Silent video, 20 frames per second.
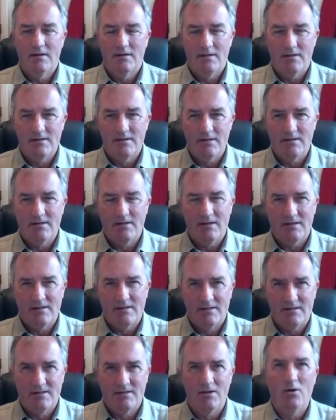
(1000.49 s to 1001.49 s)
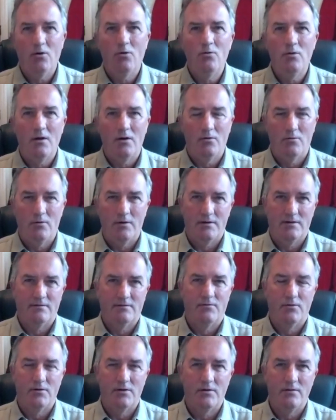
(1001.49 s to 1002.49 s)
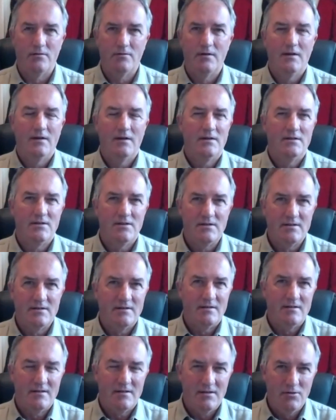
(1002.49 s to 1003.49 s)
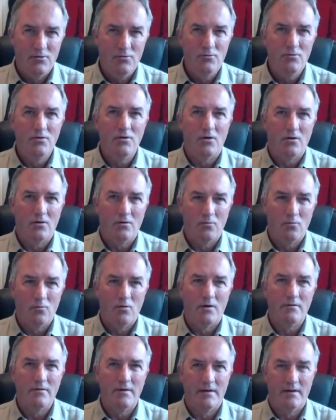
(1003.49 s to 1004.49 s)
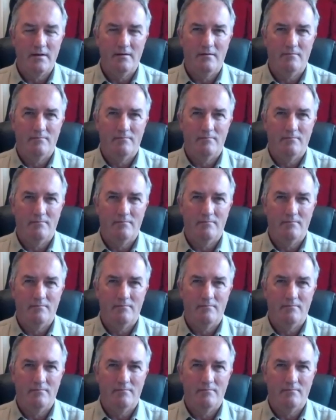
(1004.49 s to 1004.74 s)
This is so low risk for you. Just do not worry.